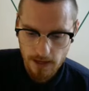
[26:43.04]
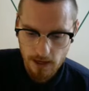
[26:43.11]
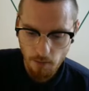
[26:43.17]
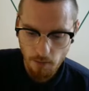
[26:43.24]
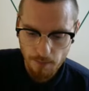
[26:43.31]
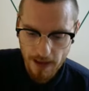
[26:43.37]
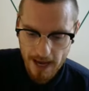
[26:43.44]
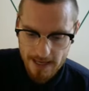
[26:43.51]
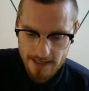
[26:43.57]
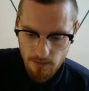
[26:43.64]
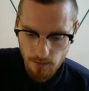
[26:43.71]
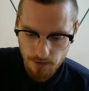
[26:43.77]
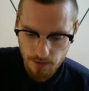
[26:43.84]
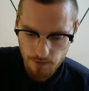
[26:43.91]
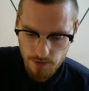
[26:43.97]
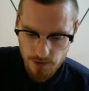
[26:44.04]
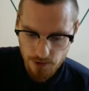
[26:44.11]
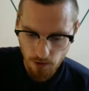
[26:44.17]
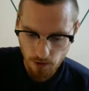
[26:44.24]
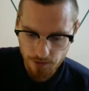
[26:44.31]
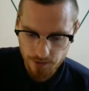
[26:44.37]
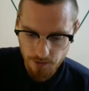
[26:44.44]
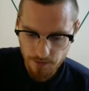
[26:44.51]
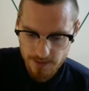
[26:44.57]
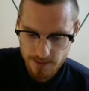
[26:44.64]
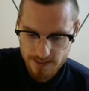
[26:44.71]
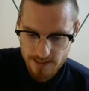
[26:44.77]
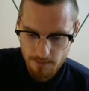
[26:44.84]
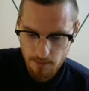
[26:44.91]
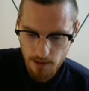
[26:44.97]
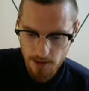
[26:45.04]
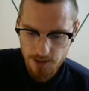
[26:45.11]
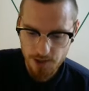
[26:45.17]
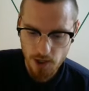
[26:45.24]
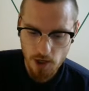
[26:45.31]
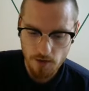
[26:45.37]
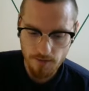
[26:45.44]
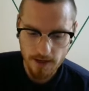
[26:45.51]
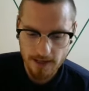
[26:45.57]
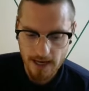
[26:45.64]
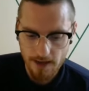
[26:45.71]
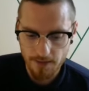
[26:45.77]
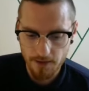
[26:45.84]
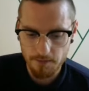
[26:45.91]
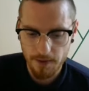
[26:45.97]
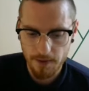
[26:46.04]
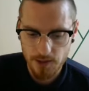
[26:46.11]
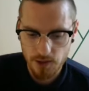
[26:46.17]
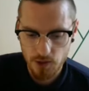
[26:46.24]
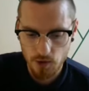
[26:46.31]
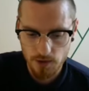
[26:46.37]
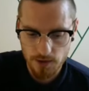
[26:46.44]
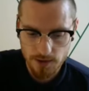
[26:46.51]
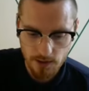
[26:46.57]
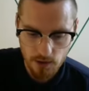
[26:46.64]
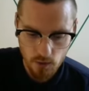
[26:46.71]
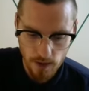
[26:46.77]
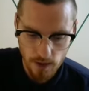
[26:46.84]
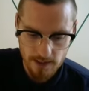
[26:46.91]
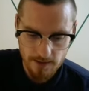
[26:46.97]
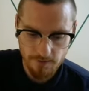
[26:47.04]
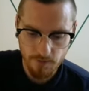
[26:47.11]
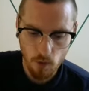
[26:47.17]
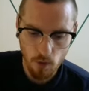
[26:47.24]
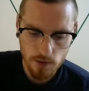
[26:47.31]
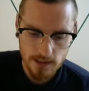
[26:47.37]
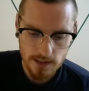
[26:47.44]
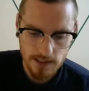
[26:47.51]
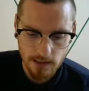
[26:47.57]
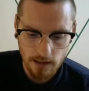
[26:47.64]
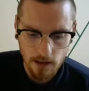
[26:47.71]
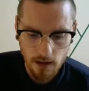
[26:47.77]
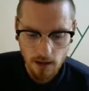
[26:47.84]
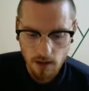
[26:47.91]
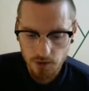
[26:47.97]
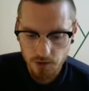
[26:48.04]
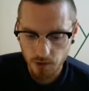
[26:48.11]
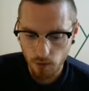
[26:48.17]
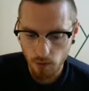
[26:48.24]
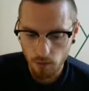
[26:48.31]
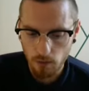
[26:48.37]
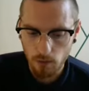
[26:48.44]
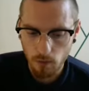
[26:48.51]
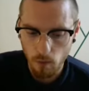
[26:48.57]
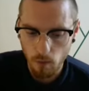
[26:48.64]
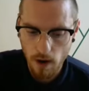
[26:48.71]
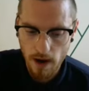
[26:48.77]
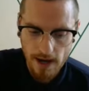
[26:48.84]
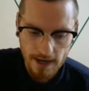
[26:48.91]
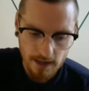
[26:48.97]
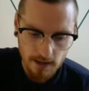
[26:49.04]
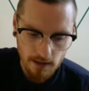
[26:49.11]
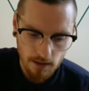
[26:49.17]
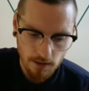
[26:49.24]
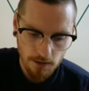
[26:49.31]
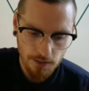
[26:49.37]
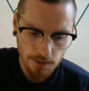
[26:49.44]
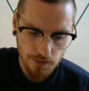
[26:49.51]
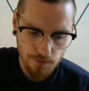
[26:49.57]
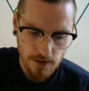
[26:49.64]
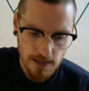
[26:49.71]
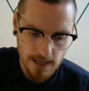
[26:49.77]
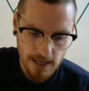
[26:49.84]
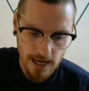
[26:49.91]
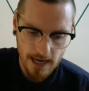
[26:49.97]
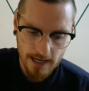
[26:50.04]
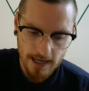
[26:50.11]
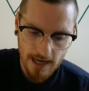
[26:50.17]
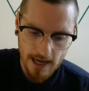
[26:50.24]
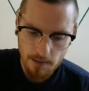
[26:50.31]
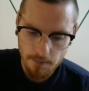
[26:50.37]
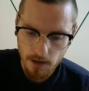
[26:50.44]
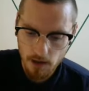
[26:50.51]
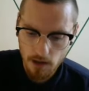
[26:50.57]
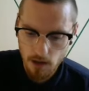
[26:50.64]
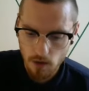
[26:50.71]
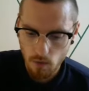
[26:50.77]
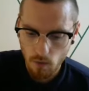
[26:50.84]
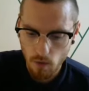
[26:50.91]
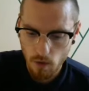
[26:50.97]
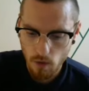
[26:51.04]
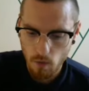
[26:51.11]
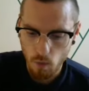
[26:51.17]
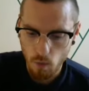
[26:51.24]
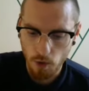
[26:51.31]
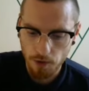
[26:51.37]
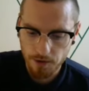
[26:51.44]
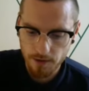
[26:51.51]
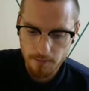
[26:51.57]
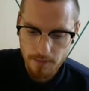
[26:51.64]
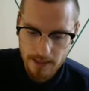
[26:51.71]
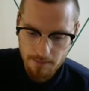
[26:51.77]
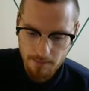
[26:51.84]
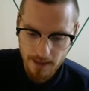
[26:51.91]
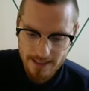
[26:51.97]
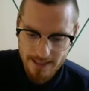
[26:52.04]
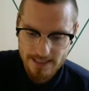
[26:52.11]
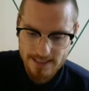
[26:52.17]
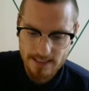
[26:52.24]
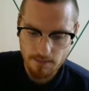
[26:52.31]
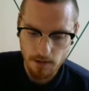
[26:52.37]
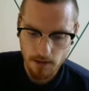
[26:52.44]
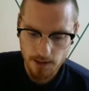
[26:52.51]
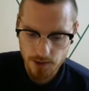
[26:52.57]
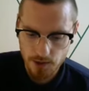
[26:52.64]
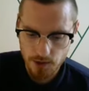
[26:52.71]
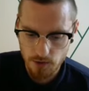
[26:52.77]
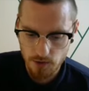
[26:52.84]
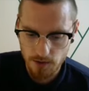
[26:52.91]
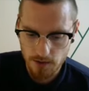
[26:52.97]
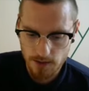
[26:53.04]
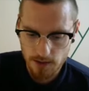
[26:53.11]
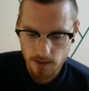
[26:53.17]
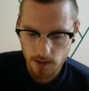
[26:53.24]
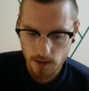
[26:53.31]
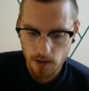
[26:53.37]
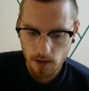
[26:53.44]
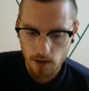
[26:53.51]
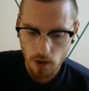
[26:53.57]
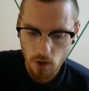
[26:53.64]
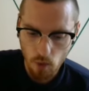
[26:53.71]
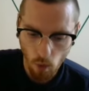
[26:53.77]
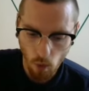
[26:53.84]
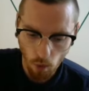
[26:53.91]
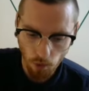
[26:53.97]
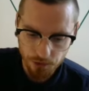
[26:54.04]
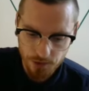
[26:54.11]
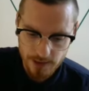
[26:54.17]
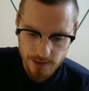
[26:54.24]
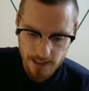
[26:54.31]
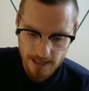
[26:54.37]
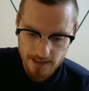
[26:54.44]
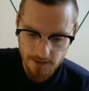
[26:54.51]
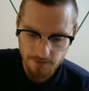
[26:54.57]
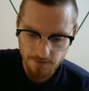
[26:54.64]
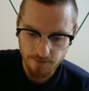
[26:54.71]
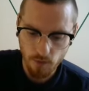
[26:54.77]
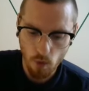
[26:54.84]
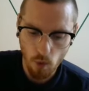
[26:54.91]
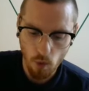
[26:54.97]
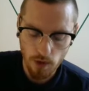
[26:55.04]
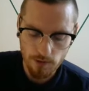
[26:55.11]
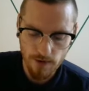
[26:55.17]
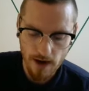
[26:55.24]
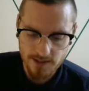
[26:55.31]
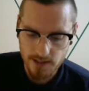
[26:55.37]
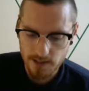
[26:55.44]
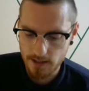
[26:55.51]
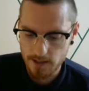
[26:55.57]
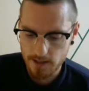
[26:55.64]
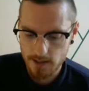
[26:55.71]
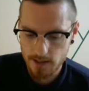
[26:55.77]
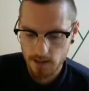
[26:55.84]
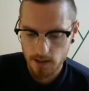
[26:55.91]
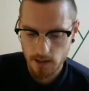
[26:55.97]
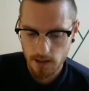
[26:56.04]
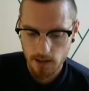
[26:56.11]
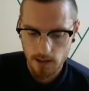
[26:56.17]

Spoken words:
They compared it with the results of a similar survey gathered by students in 2014. So why 3-year gap? What do they mean by similar students who also selected 40 residents?